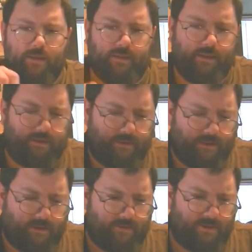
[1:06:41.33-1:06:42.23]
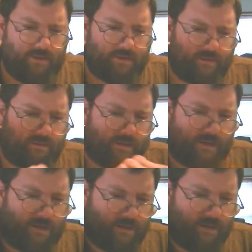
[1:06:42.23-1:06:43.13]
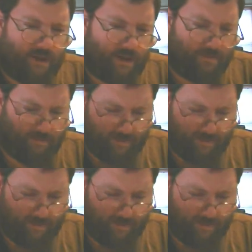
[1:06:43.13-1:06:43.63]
Not really quite sure what the hell happened with